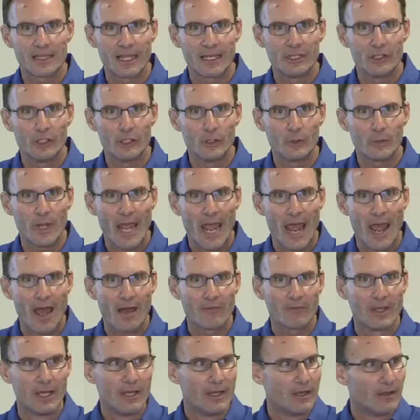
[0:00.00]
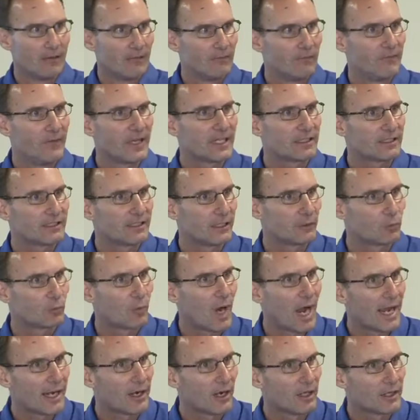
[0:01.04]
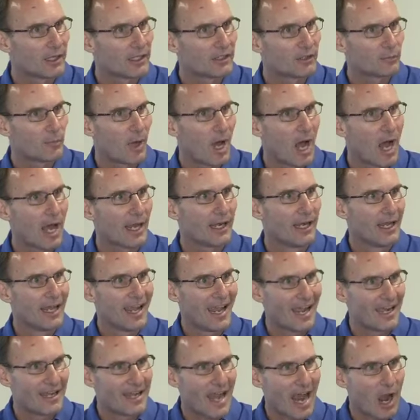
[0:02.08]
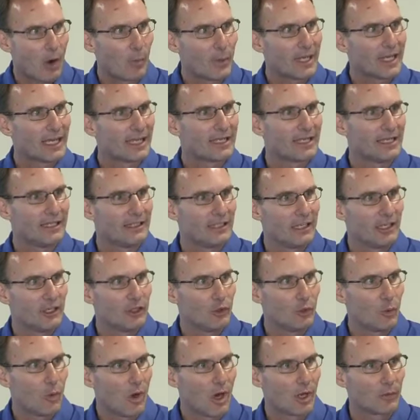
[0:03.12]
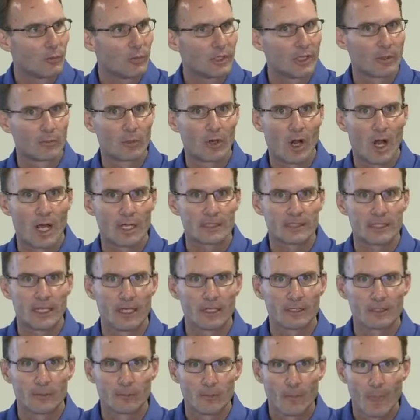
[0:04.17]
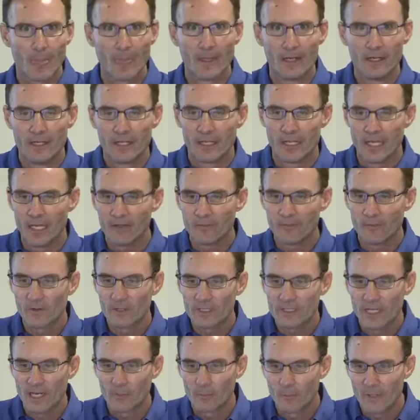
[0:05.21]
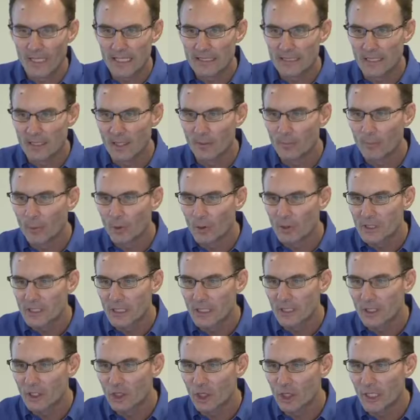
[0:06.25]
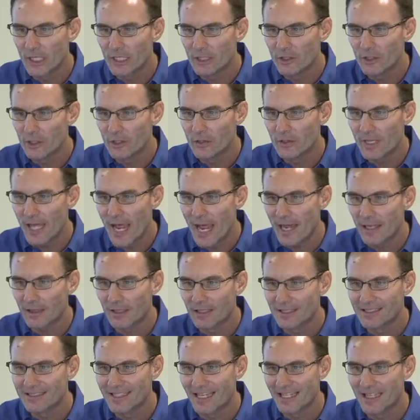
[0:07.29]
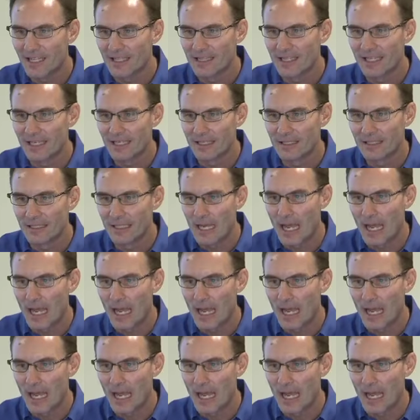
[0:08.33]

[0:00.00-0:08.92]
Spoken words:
they do have, fixed it right on the spot, and now we can continue on with the process. If for some reason the person couldn't do that, let's say that the